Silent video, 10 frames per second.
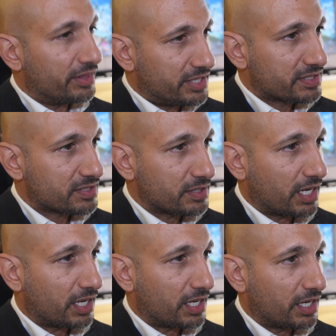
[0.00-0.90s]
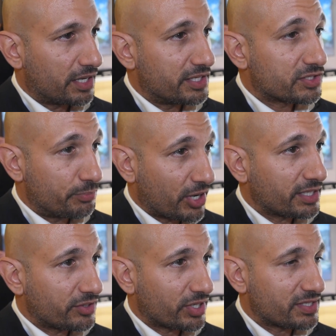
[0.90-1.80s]
this
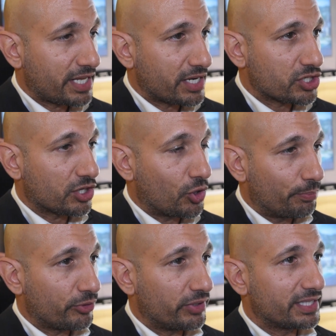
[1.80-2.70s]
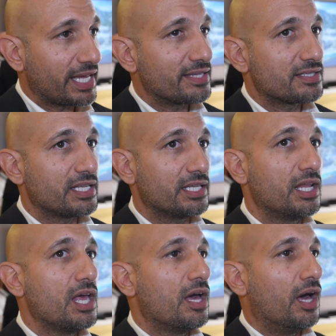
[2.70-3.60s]
branded residential component has seen
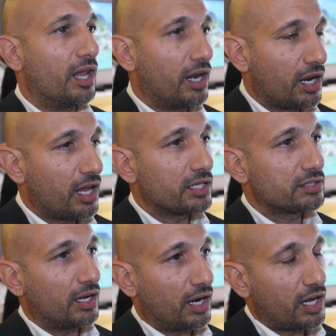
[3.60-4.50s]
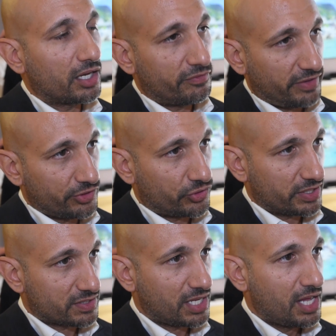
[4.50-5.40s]
a lot of interest.